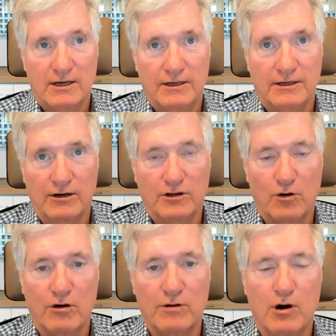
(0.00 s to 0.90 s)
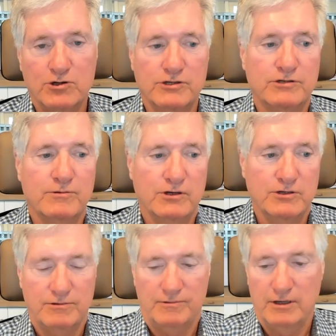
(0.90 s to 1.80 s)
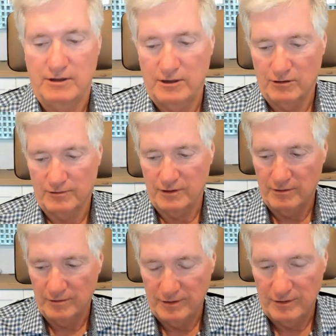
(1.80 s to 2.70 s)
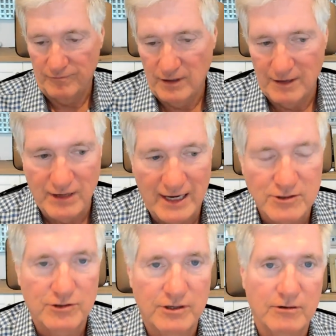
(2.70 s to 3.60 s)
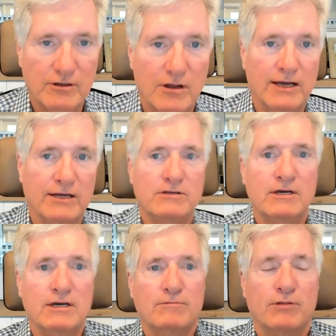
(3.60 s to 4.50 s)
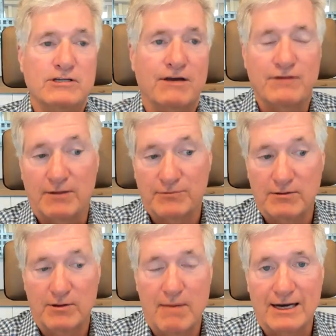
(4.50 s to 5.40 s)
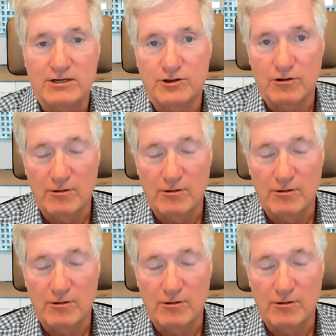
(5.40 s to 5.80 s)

you know, your own emotions, because you know you have to answer to your clients. Plus, you have to help them to manage their